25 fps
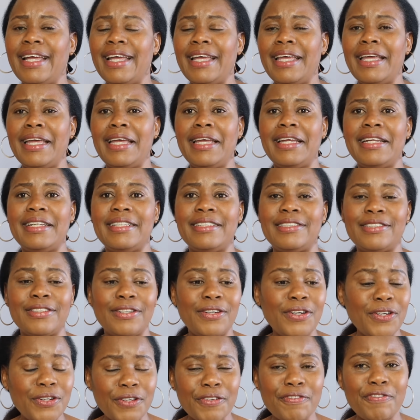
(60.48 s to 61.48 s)
And
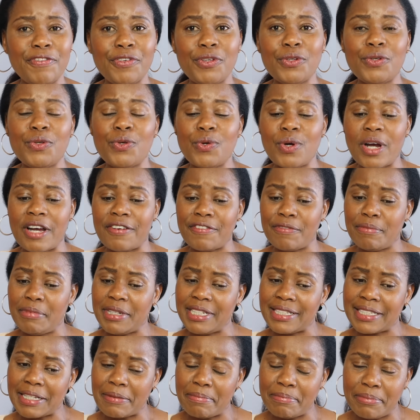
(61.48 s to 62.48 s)
all of you who have
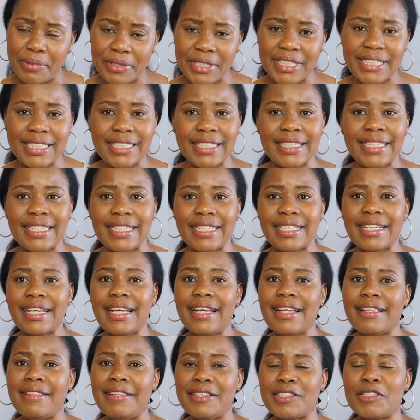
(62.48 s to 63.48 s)
been supporting
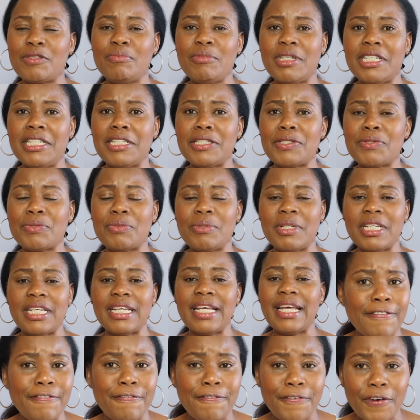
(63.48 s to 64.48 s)
this
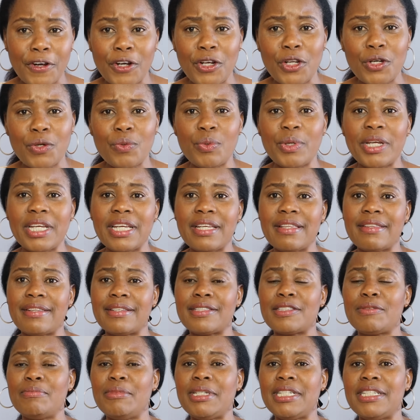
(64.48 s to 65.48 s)
ministry, following
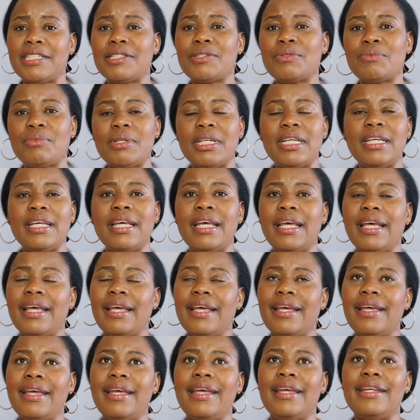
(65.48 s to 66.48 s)
this ministry,
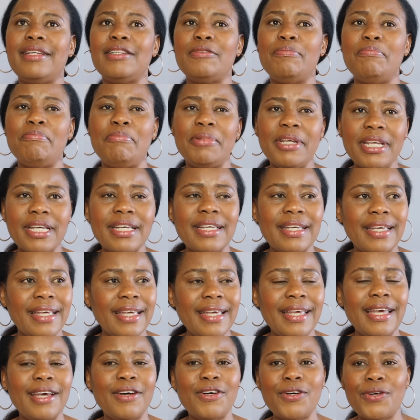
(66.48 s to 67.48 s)
and being
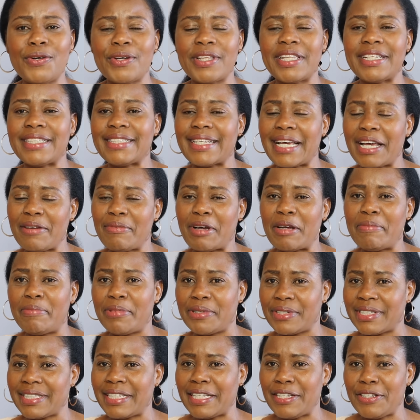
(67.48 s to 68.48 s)
here all the time, I
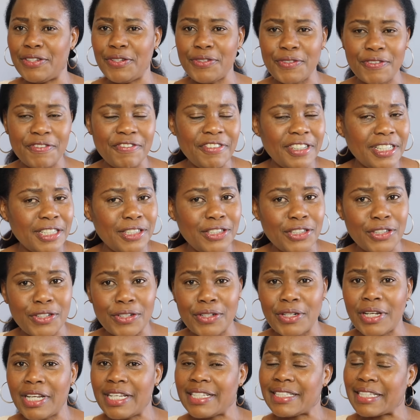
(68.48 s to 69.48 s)
post a new
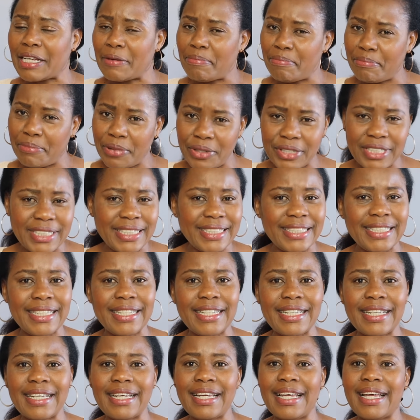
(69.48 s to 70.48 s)
video,
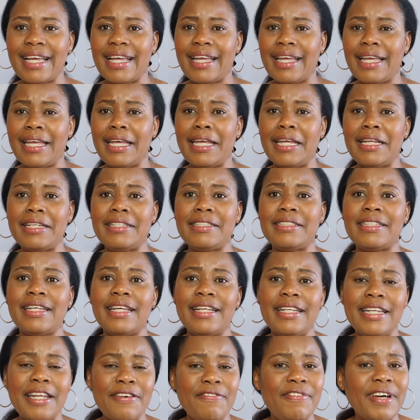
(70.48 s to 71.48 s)
supporting
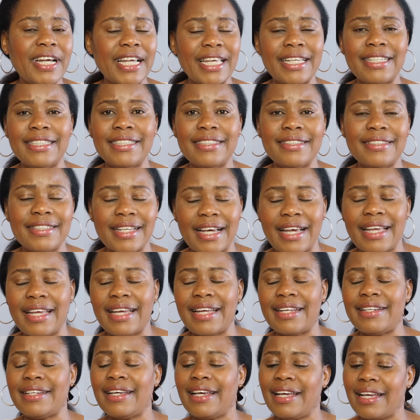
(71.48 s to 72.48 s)
and never getting
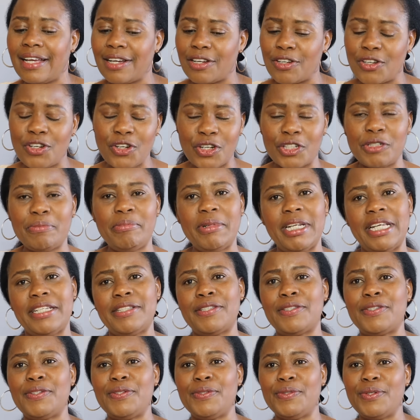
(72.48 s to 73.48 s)
tired, God
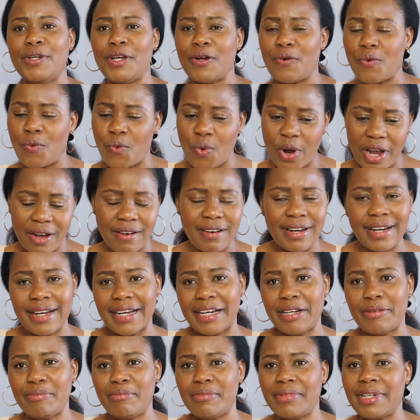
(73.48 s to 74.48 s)
bless you.
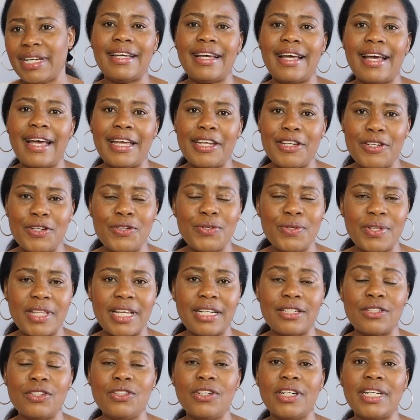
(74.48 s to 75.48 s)
Welcome. I know
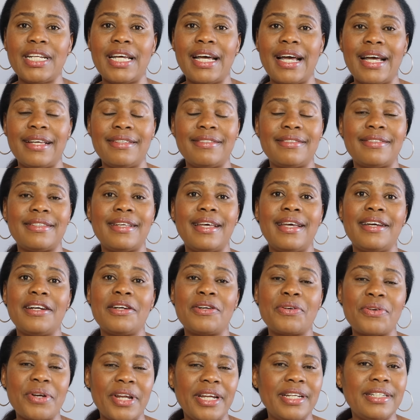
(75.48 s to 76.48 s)
that God has
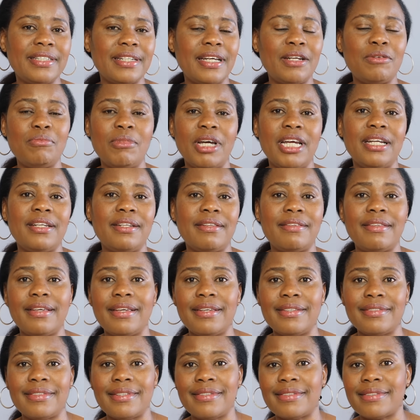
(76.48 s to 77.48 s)
great and mighty
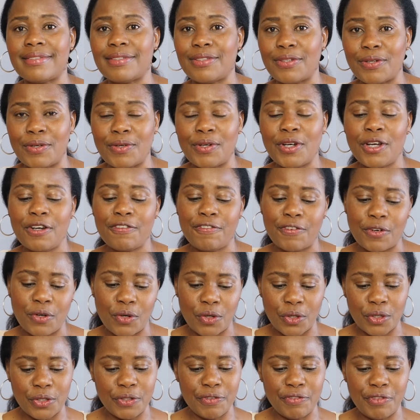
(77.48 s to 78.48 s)
things in store for
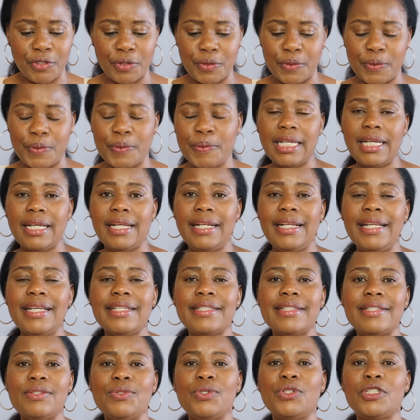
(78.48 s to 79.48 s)
all of you.
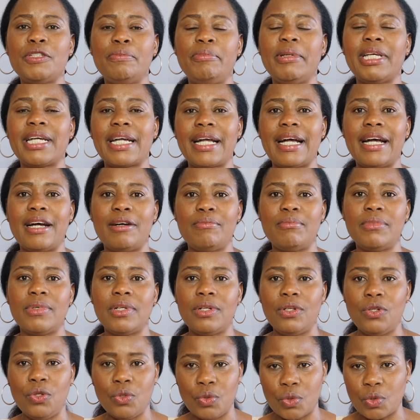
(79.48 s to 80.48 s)
Let's not
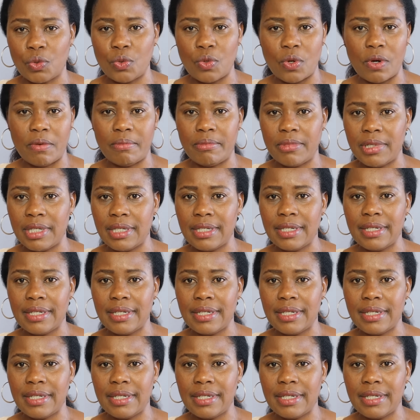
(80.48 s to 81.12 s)
become lukewarm.